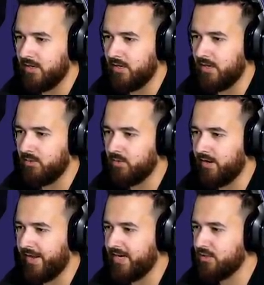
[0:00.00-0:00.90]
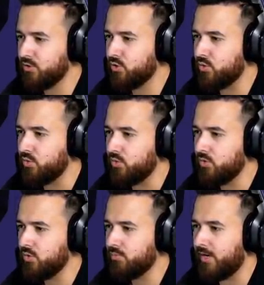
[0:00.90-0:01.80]
Uh, I would like
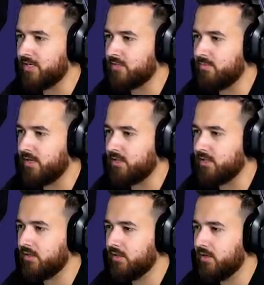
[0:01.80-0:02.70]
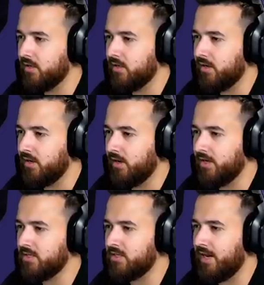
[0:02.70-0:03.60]
to practice magic
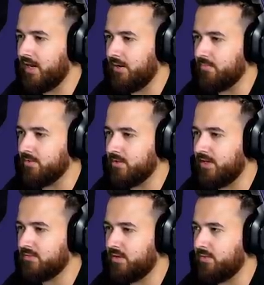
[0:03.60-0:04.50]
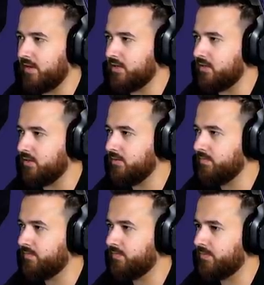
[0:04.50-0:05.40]
untamed. That's what I would like to do.
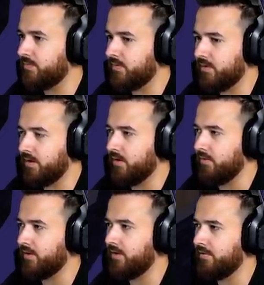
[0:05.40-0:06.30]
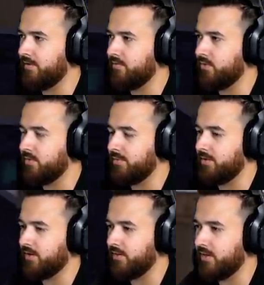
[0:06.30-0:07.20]
Oh, I don't have enough room up
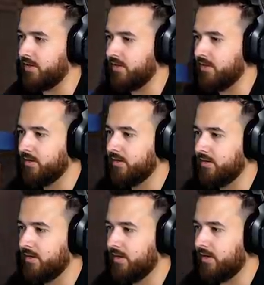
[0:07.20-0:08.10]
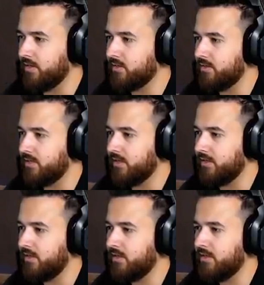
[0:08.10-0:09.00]
here, I don't think. Uh, let's go down
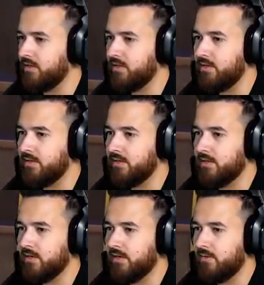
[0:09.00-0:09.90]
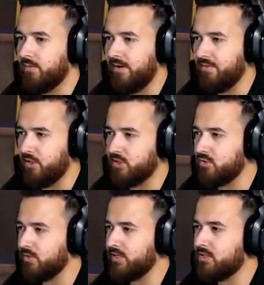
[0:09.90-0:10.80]
here. Waiting for those
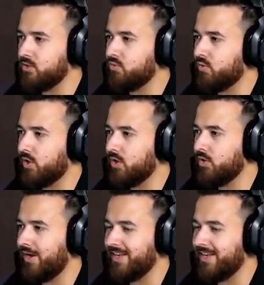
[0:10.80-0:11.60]
trees to grow.